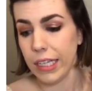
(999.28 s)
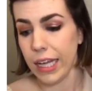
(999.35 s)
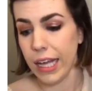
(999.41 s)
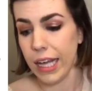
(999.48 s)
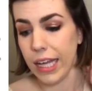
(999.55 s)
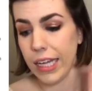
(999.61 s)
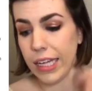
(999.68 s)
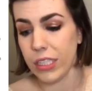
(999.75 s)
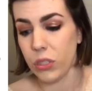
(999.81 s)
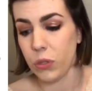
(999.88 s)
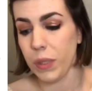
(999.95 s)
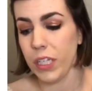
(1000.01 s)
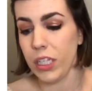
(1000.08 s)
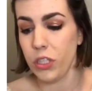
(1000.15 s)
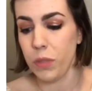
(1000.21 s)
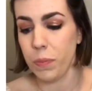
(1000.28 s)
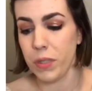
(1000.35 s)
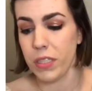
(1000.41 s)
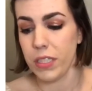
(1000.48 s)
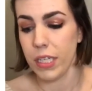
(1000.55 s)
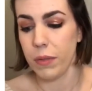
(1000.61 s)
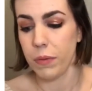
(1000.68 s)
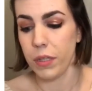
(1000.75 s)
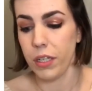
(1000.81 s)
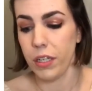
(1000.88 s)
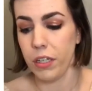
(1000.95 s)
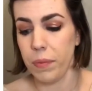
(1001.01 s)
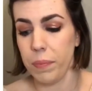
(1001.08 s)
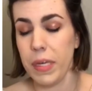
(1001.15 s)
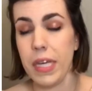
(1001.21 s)
22% were
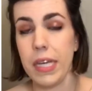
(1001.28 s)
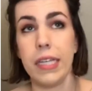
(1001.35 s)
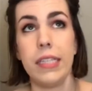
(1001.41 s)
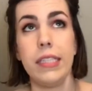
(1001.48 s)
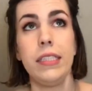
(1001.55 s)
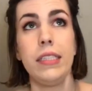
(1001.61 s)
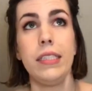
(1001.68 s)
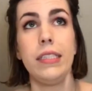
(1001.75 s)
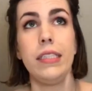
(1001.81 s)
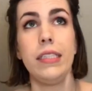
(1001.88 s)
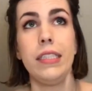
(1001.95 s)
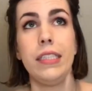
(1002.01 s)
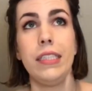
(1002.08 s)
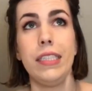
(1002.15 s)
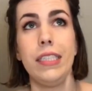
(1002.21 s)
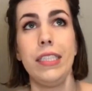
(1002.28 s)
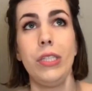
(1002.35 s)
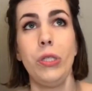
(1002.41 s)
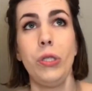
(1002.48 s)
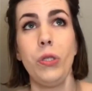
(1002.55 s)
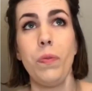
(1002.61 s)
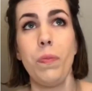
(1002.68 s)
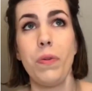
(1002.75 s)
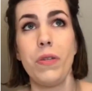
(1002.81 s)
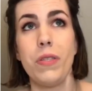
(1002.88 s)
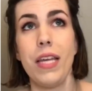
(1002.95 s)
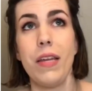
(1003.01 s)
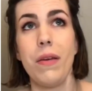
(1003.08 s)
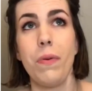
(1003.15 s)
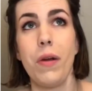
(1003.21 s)
European, and
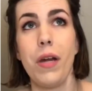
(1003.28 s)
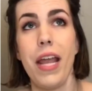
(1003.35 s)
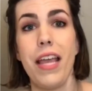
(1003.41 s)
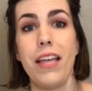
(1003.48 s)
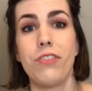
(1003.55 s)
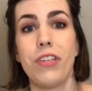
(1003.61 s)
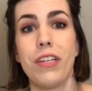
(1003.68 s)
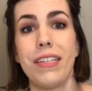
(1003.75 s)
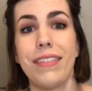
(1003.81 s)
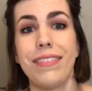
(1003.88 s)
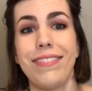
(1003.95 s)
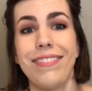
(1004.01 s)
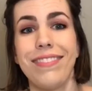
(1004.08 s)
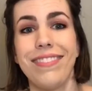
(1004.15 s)
2% were Asian.